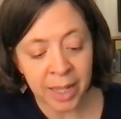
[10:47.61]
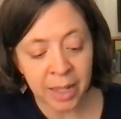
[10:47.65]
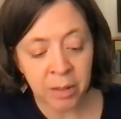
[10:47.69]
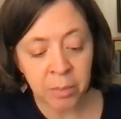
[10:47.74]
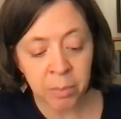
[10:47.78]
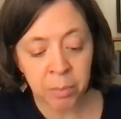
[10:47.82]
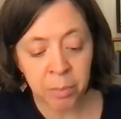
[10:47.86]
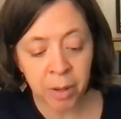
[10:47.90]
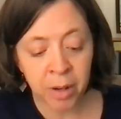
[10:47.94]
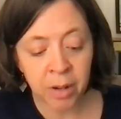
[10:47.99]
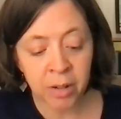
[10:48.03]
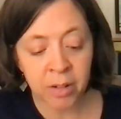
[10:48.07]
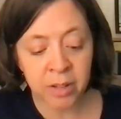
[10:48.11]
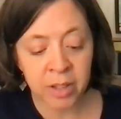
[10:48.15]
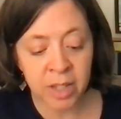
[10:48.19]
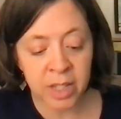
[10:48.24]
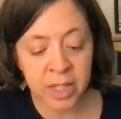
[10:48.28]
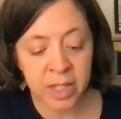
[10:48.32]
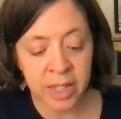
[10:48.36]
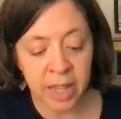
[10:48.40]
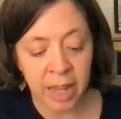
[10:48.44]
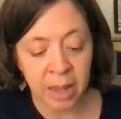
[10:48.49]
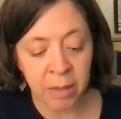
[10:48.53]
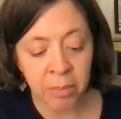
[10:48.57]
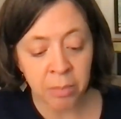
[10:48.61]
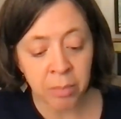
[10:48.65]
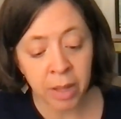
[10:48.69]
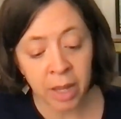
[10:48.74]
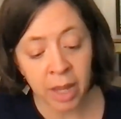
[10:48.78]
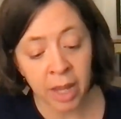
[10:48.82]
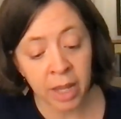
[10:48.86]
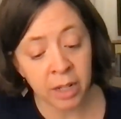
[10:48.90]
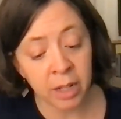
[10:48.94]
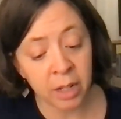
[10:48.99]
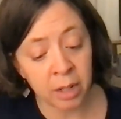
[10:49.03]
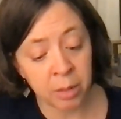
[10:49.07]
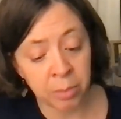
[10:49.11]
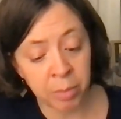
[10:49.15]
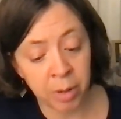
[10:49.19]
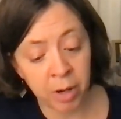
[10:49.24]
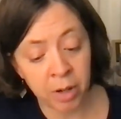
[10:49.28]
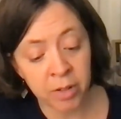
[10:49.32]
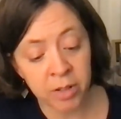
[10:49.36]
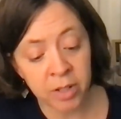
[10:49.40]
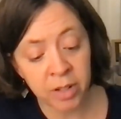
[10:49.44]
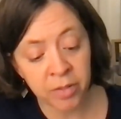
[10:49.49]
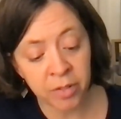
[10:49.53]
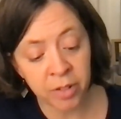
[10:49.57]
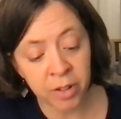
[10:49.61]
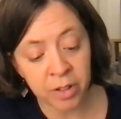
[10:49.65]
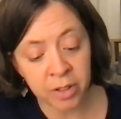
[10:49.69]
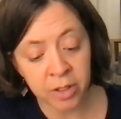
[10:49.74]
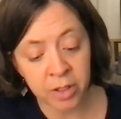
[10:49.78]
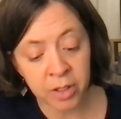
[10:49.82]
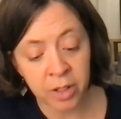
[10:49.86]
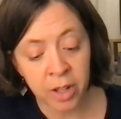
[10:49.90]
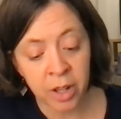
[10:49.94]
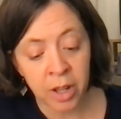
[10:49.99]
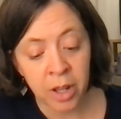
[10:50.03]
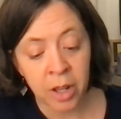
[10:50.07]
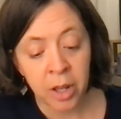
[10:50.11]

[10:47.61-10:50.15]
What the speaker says: in part the same and in part different,